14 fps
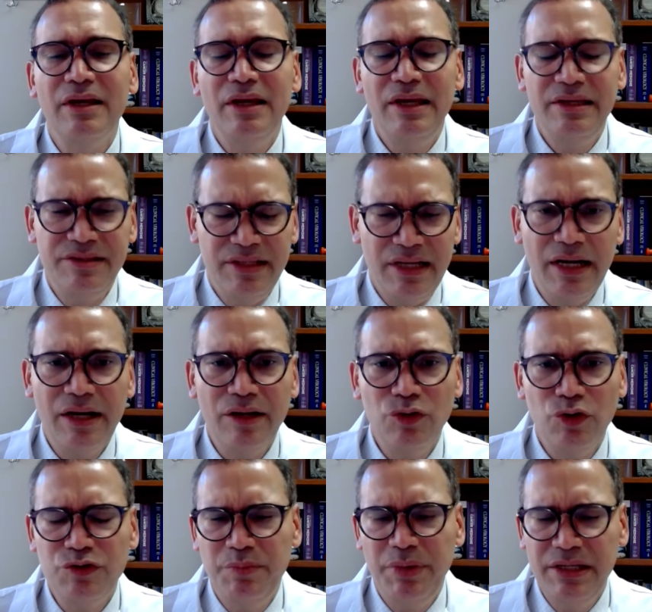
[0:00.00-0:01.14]
and start
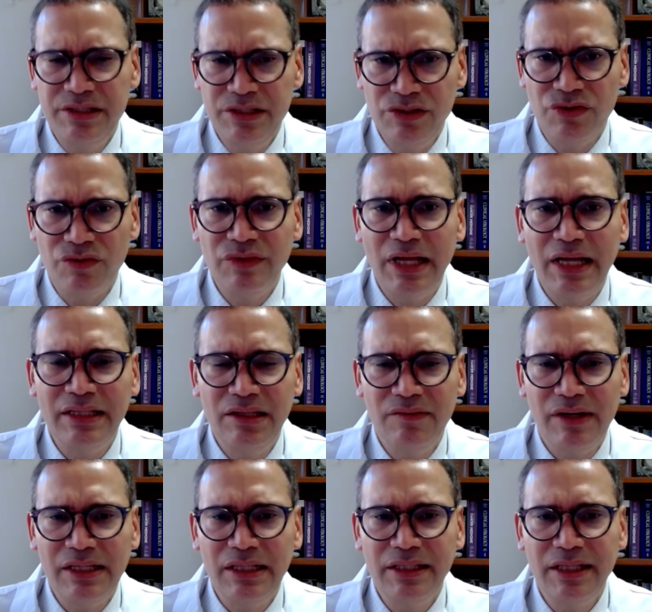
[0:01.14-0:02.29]
those patients on
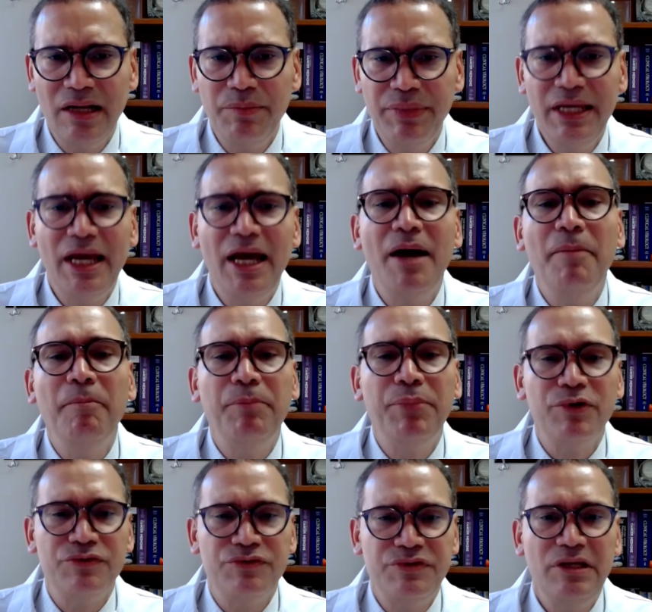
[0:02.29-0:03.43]
antiviral therapy and
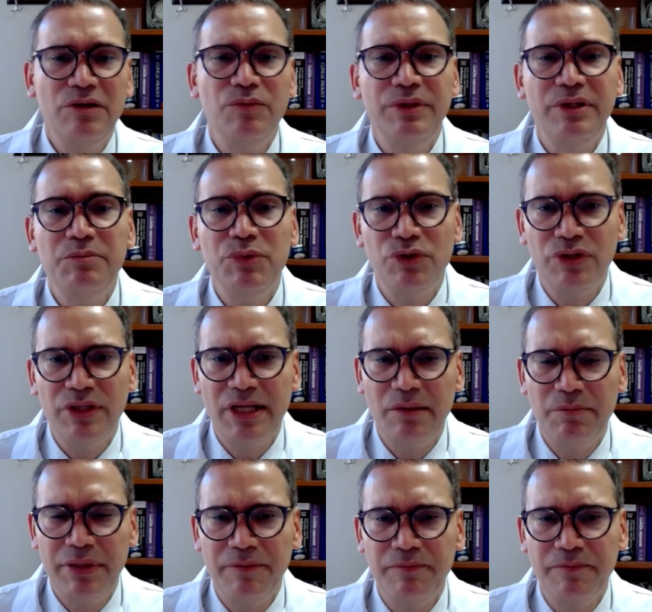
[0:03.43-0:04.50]
proceed with immunotherapy.